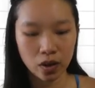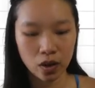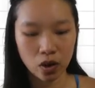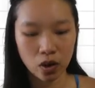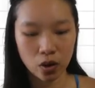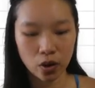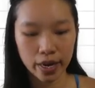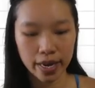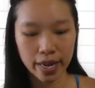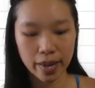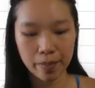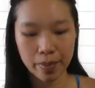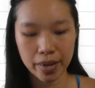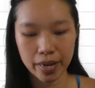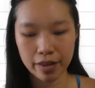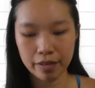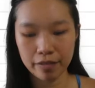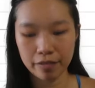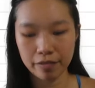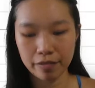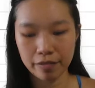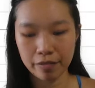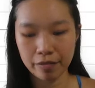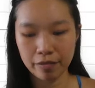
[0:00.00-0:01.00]
or I can make
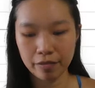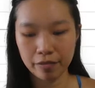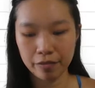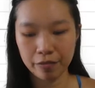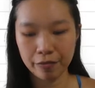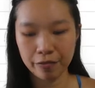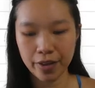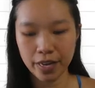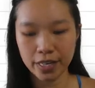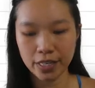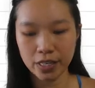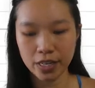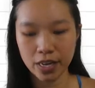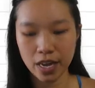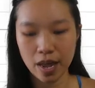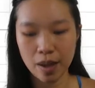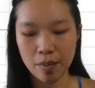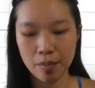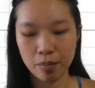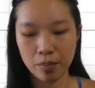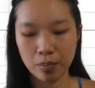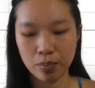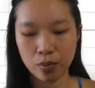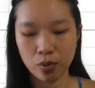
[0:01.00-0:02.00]
it fatter
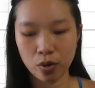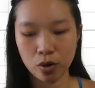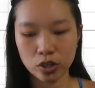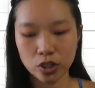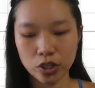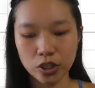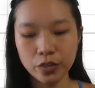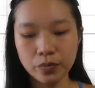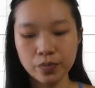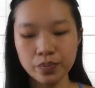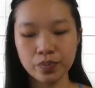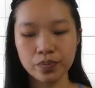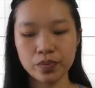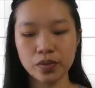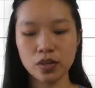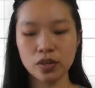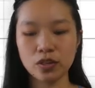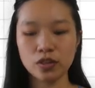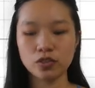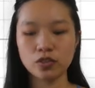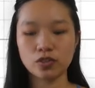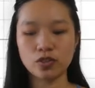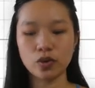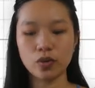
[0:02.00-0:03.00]
and broader,
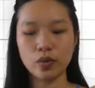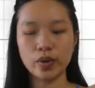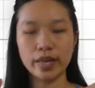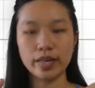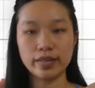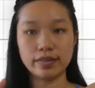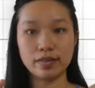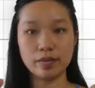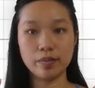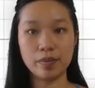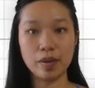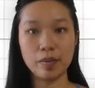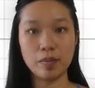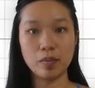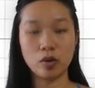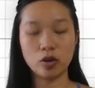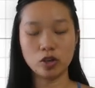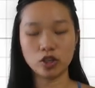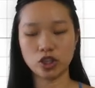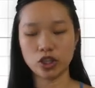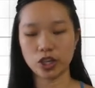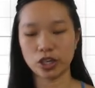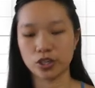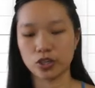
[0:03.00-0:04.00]
so it's a bit
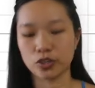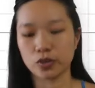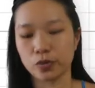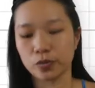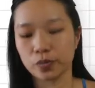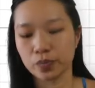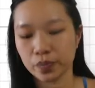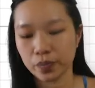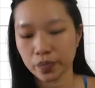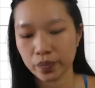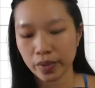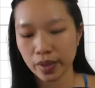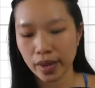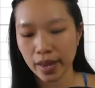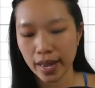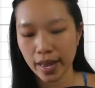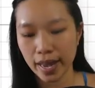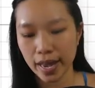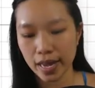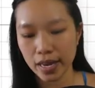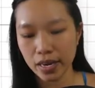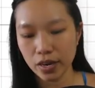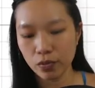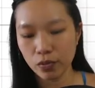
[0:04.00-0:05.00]
more gentle.
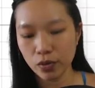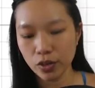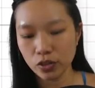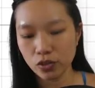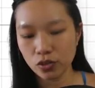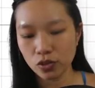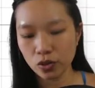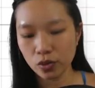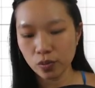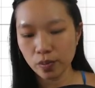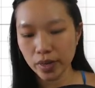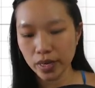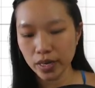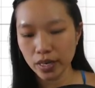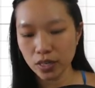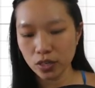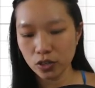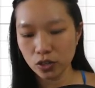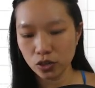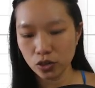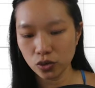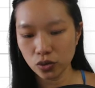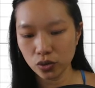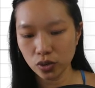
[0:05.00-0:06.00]
And if we zoom in
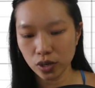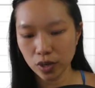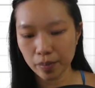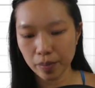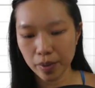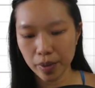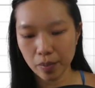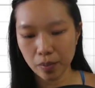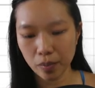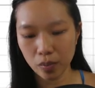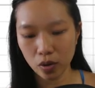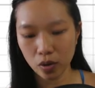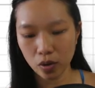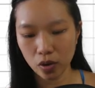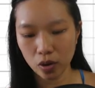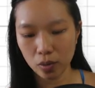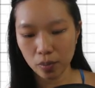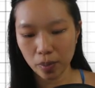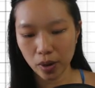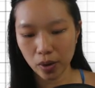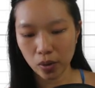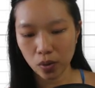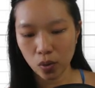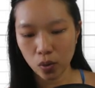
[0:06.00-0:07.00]
into a bit more
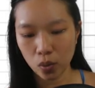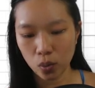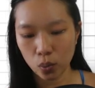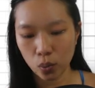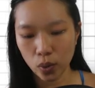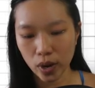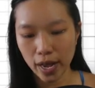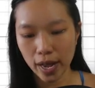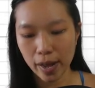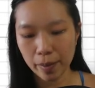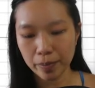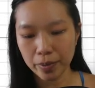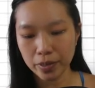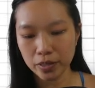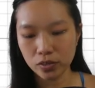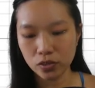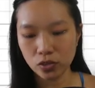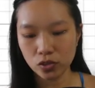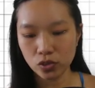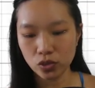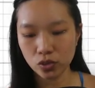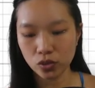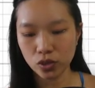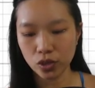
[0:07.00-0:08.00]
about what
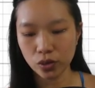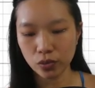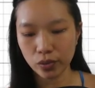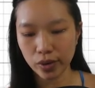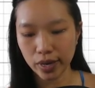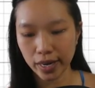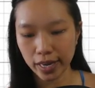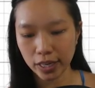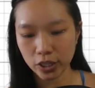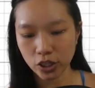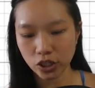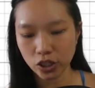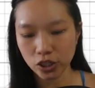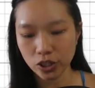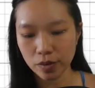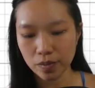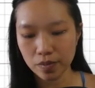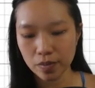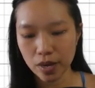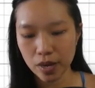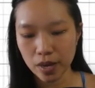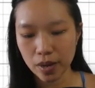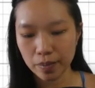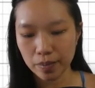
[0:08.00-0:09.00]
happens to the relationship
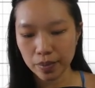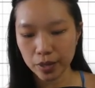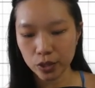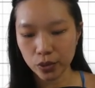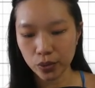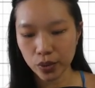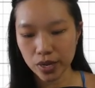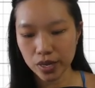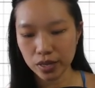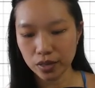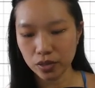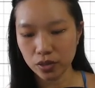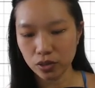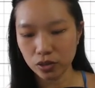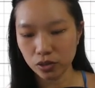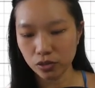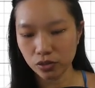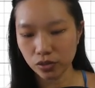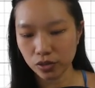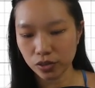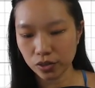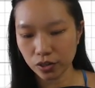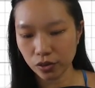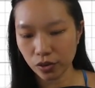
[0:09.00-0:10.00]
between you know
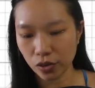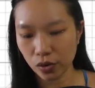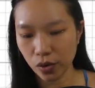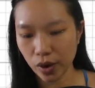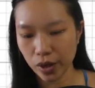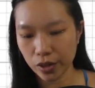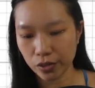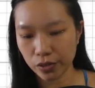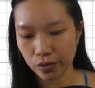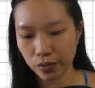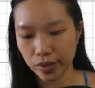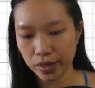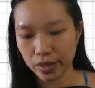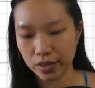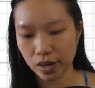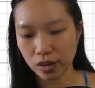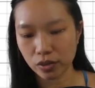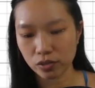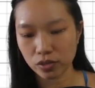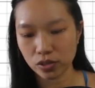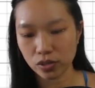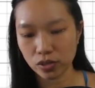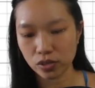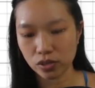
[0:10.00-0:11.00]
zero and three
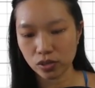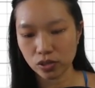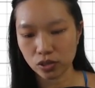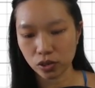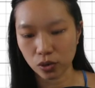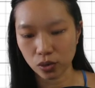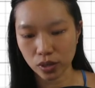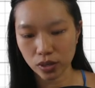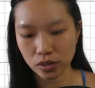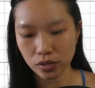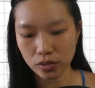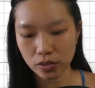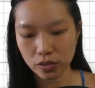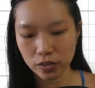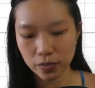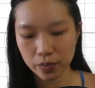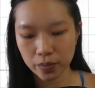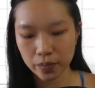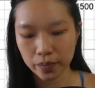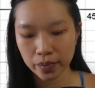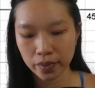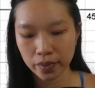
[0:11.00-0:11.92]
thousand tokens,